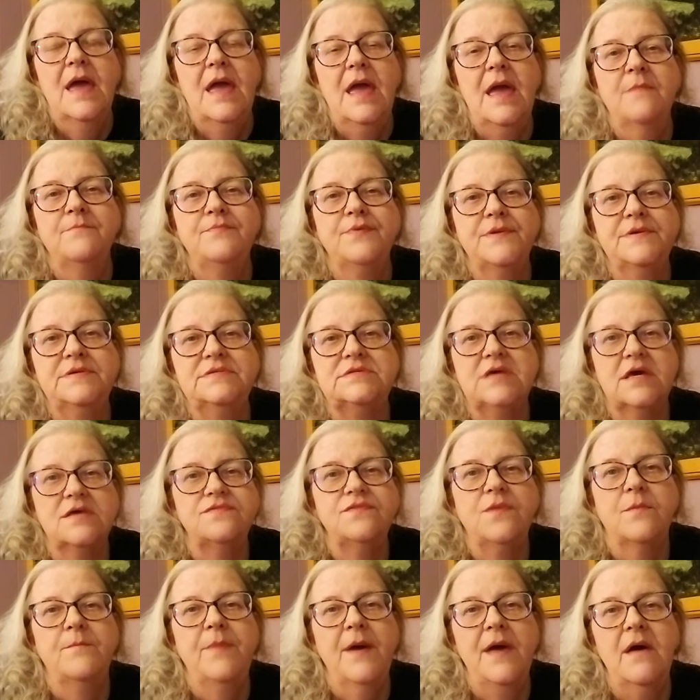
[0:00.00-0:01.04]
And please
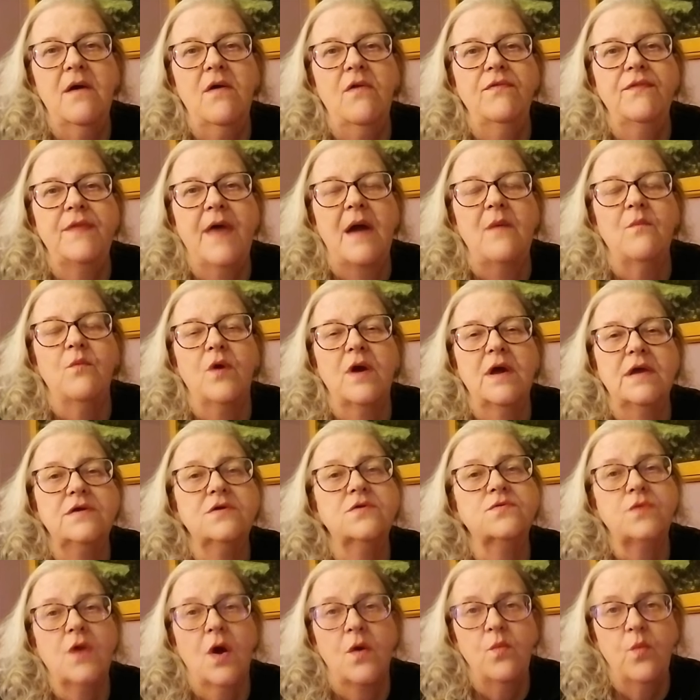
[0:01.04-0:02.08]
hit the bell. That way
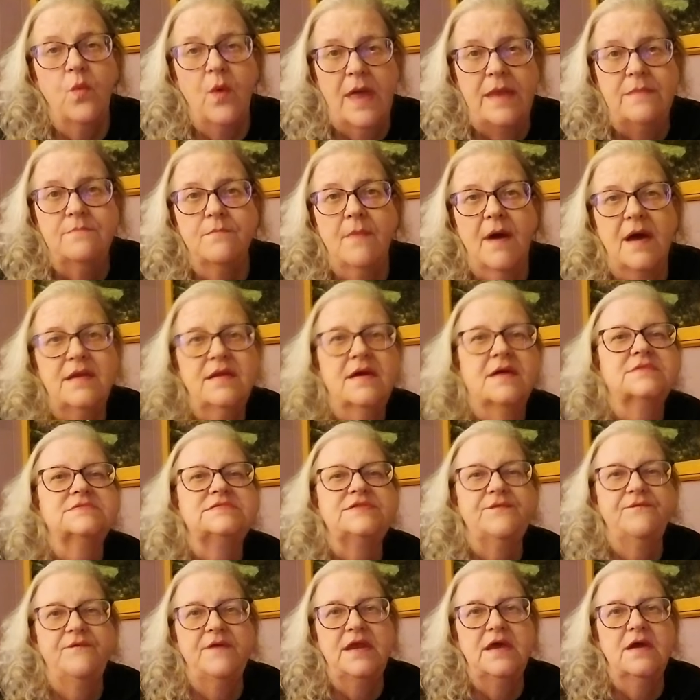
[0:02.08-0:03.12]
you'll know when my
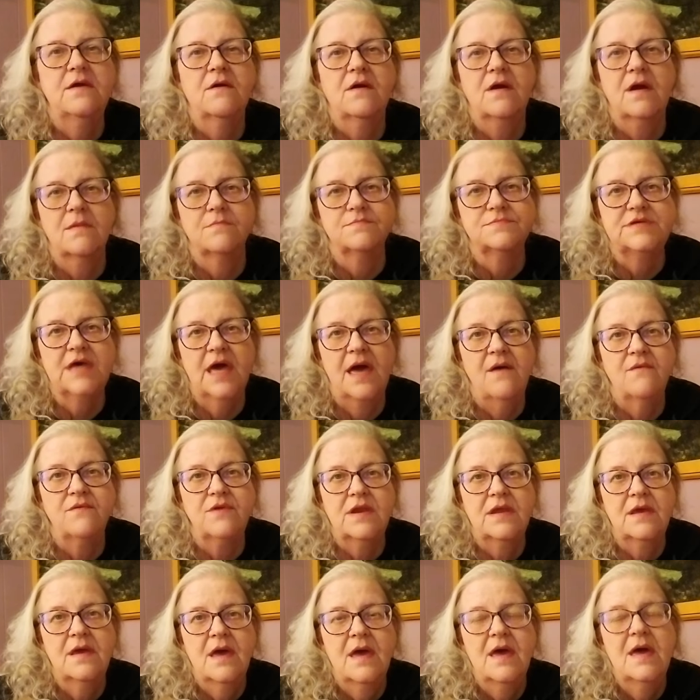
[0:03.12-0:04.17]
next video comes out.
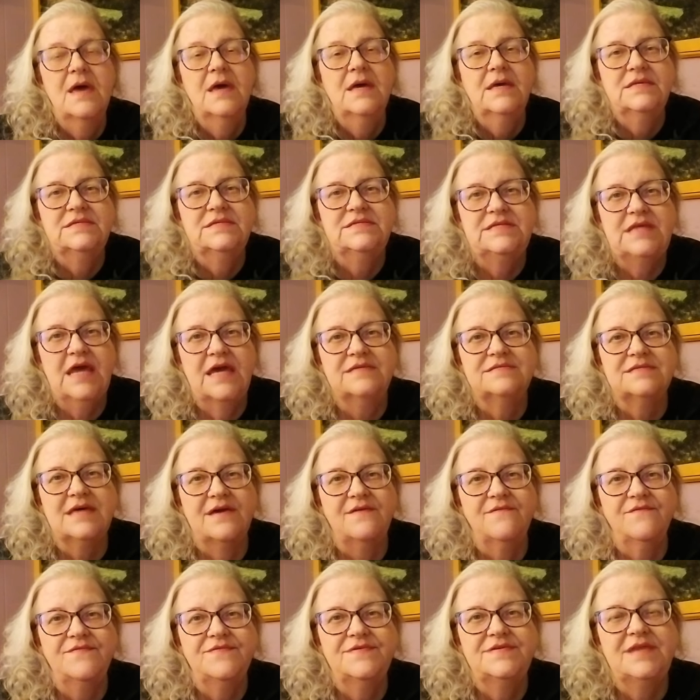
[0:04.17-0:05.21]
Stay
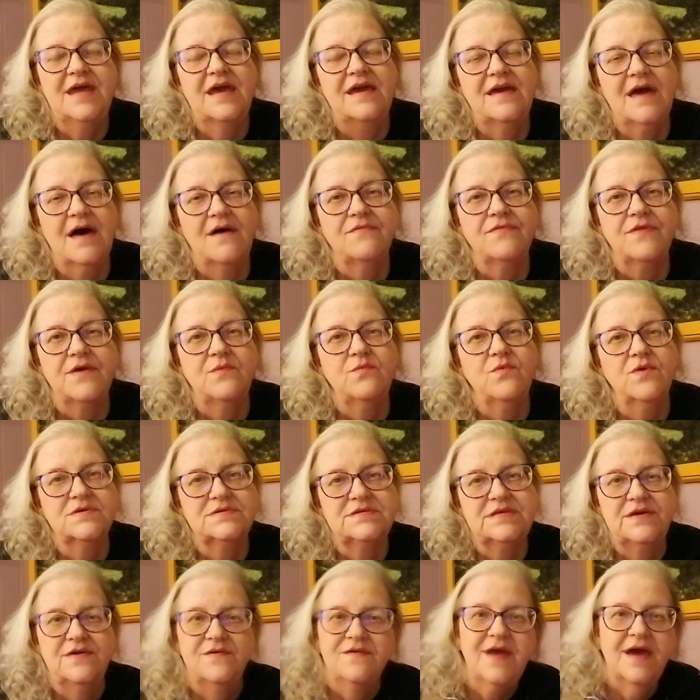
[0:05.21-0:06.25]
safe. Stay healthy. We'll
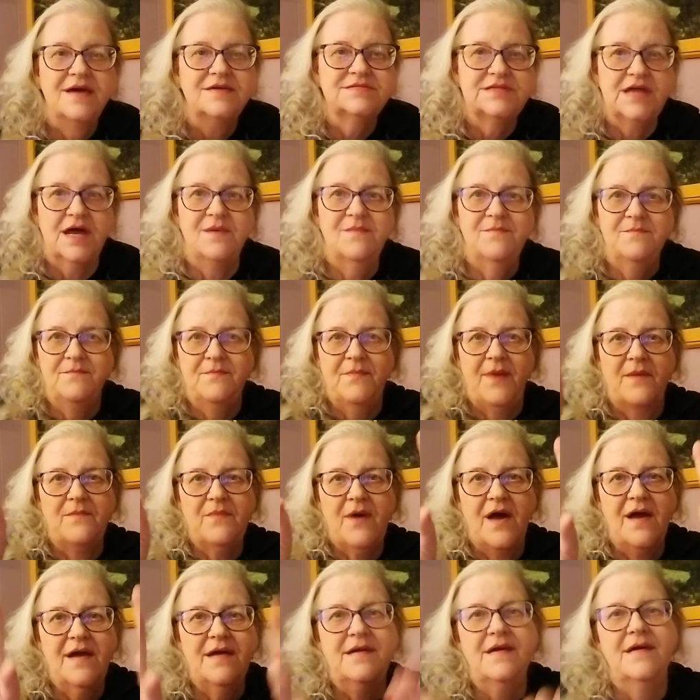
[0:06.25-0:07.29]
see you next time.
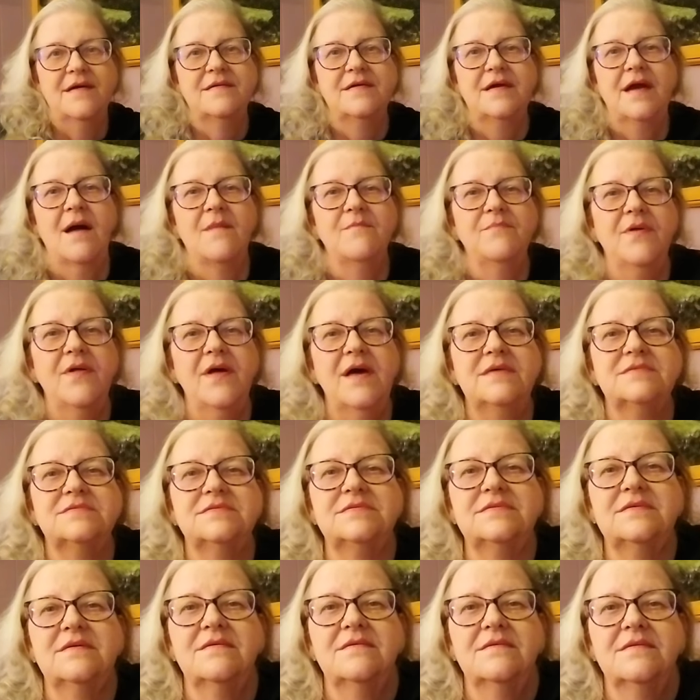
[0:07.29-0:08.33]
Bye-bye. God
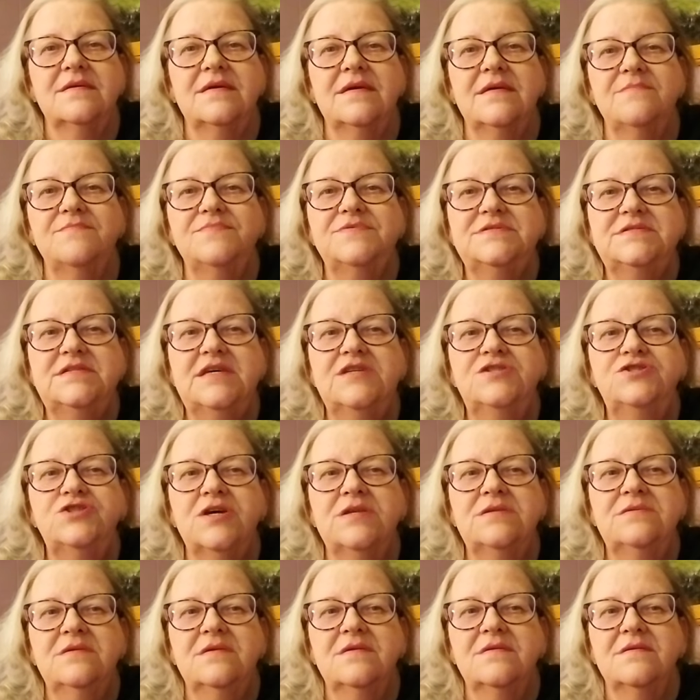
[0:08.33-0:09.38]
bless. Keep
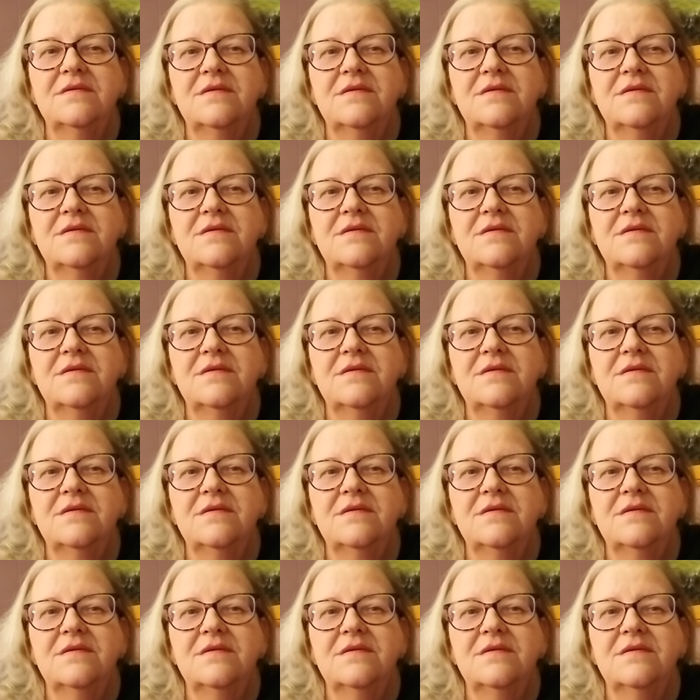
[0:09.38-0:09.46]
stitching.